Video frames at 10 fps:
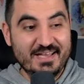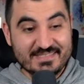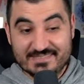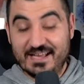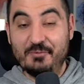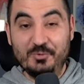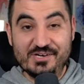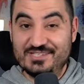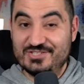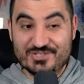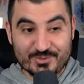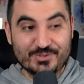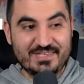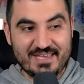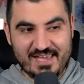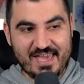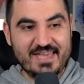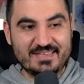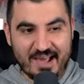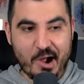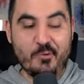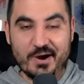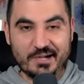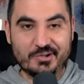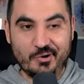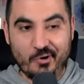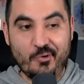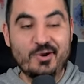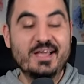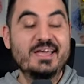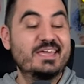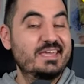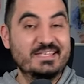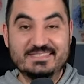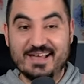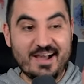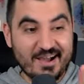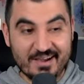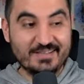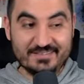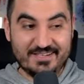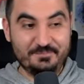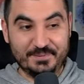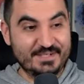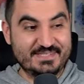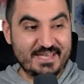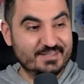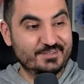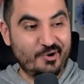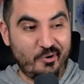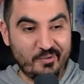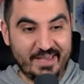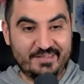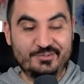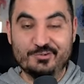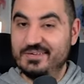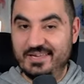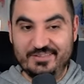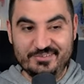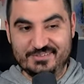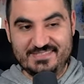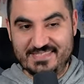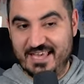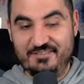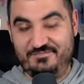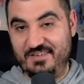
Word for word: someone is shooting at our goal, it's a hundred percent goal. Like, you cannot save